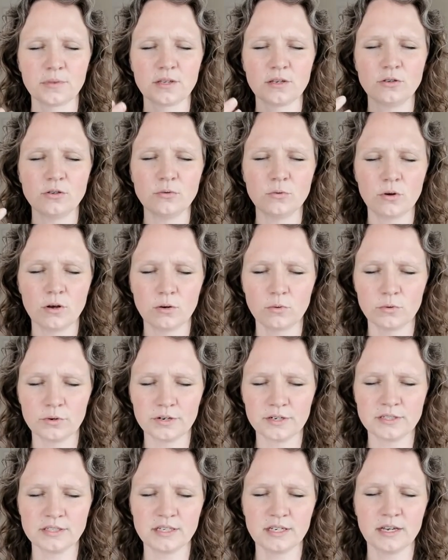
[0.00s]
You all
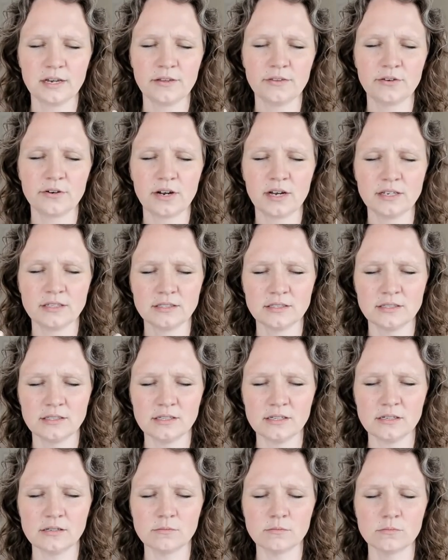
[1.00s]
work together as a
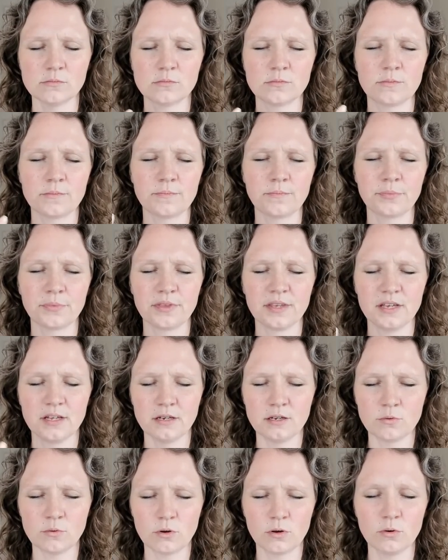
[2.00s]
team,
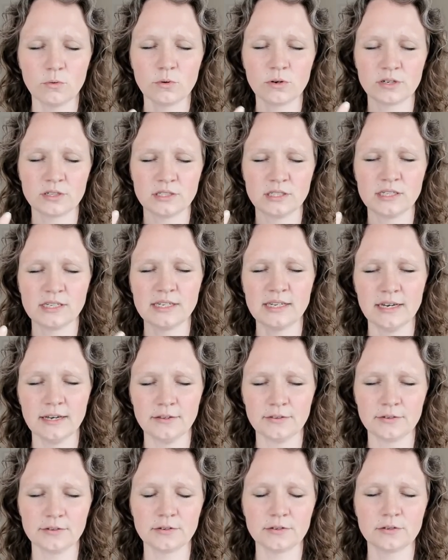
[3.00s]
and you all work
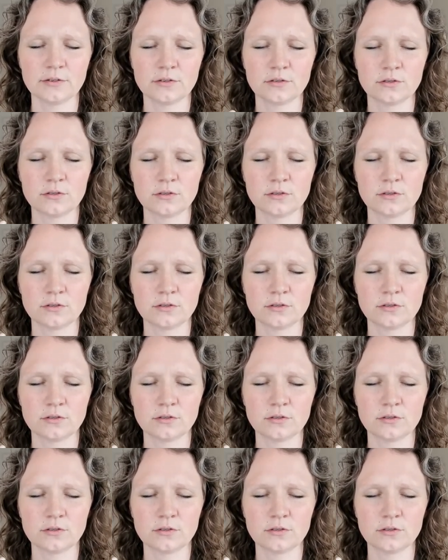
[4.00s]
together.